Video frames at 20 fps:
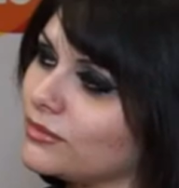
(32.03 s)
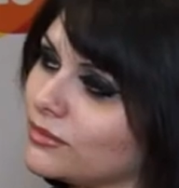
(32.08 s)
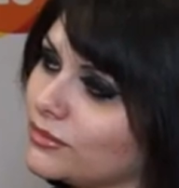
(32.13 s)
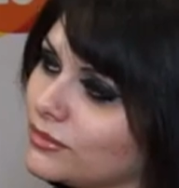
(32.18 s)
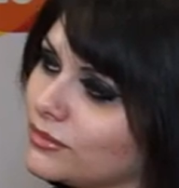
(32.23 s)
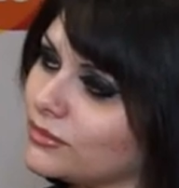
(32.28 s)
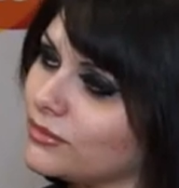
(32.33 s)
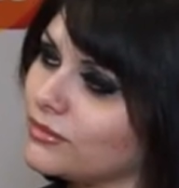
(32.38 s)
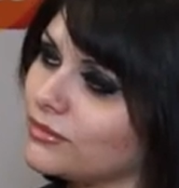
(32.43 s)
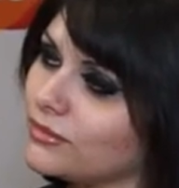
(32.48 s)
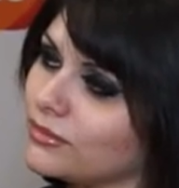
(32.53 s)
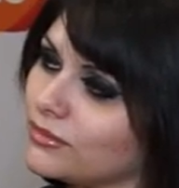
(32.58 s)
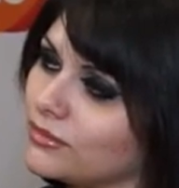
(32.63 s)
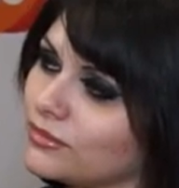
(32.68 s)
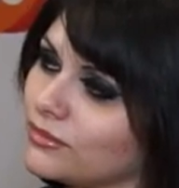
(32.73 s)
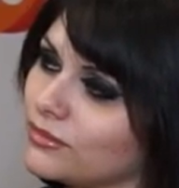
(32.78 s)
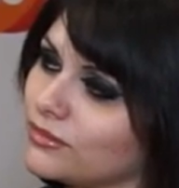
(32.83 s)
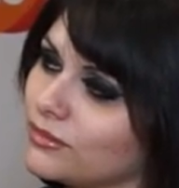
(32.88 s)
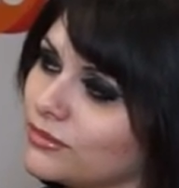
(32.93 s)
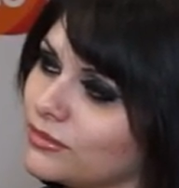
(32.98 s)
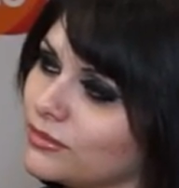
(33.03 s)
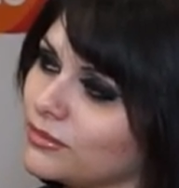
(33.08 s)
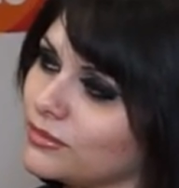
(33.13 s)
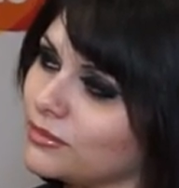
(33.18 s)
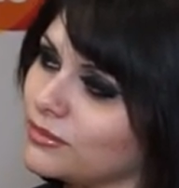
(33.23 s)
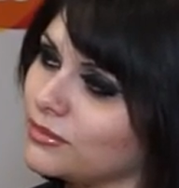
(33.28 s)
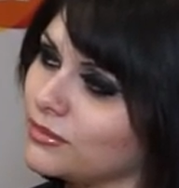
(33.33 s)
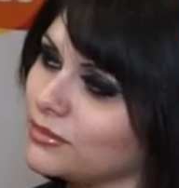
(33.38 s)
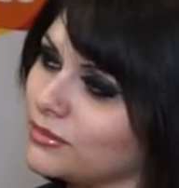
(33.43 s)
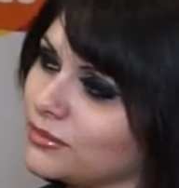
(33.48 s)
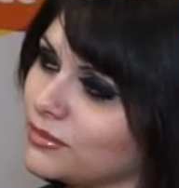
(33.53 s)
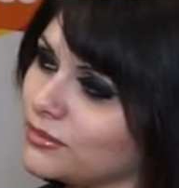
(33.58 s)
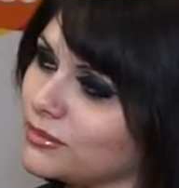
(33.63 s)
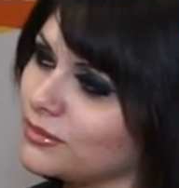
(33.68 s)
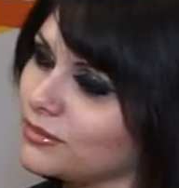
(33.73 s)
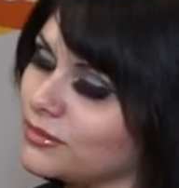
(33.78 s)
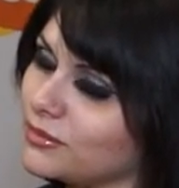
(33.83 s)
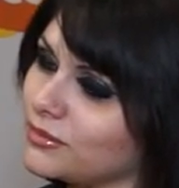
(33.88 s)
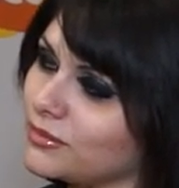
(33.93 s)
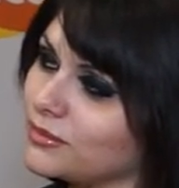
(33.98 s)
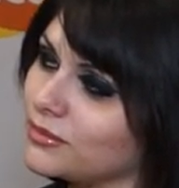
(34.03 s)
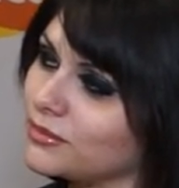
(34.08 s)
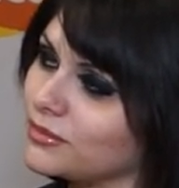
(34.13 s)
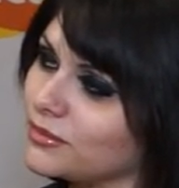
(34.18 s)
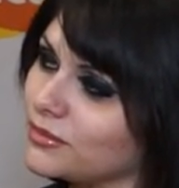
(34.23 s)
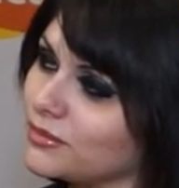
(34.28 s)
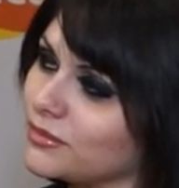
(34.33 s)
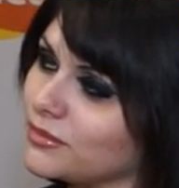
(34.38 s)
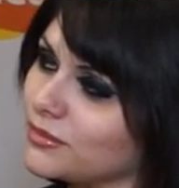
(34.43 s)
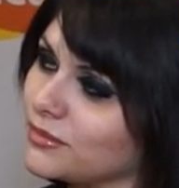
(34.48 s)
(silent)